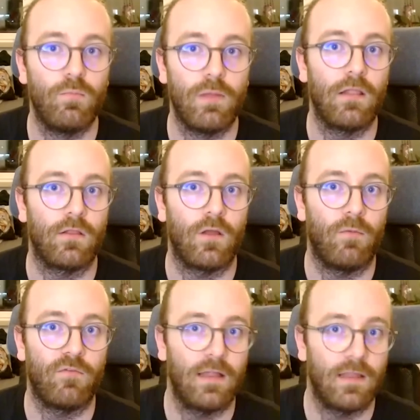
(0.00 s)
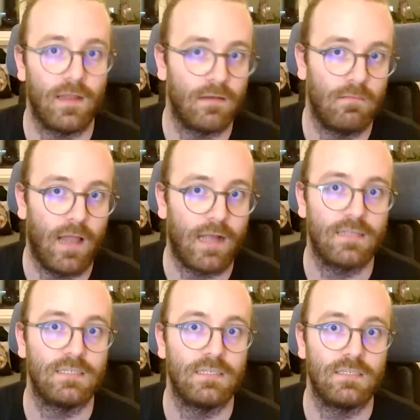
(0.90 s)
build on top of that in like the
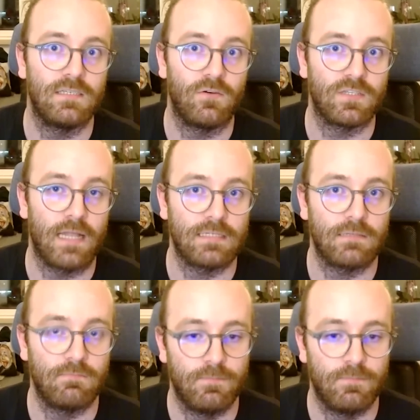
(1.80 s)
CC0 sense.